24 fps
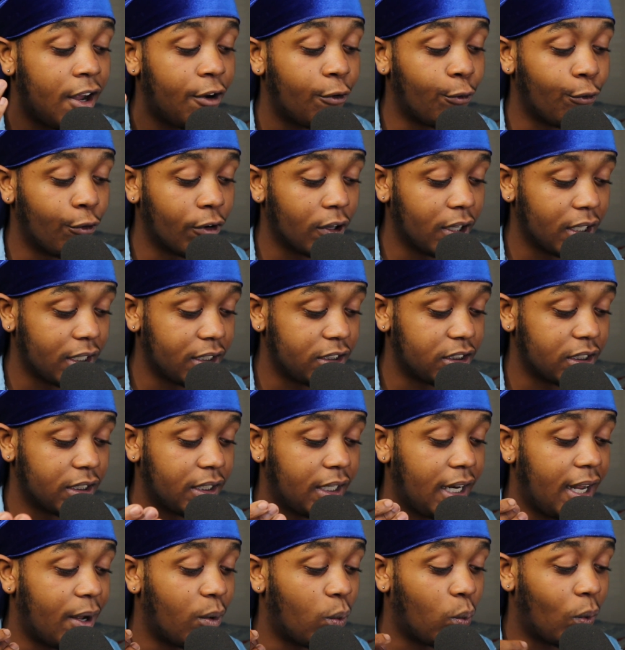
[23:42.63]

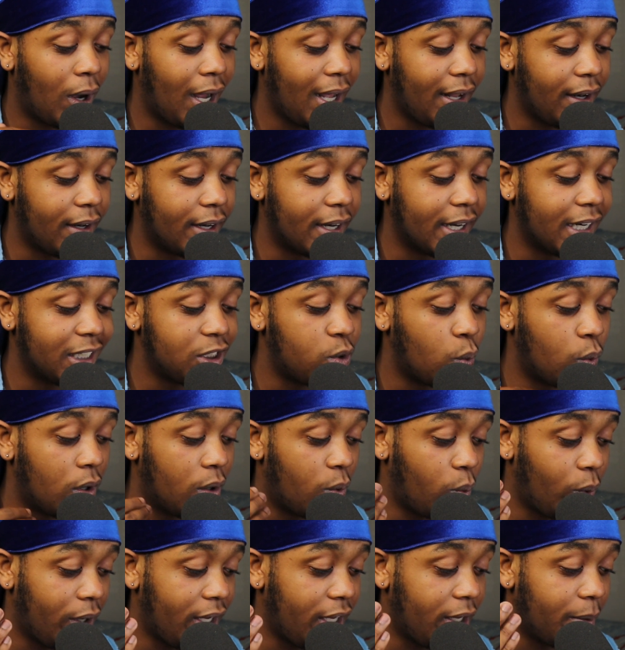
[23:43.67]
religion, and whiteness where
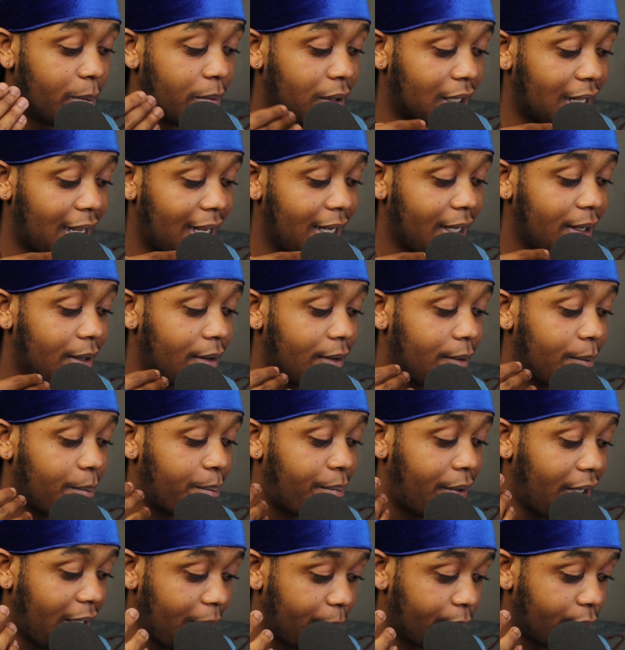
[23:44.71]
we, black
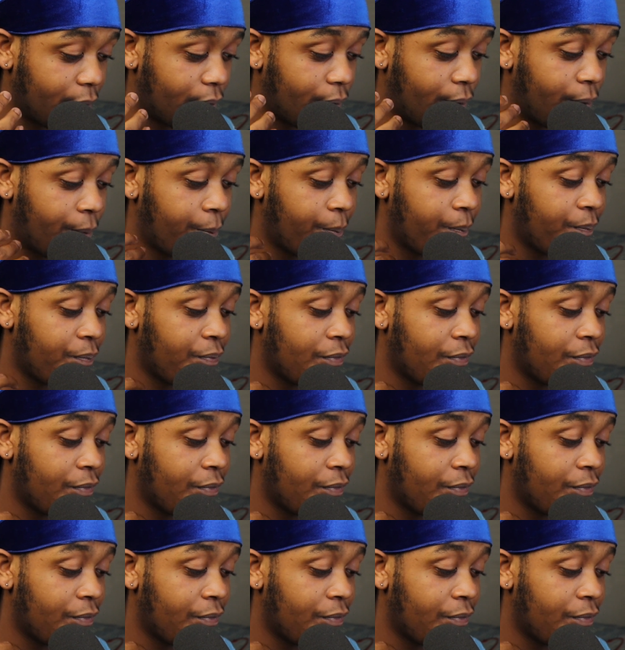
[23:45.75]
people,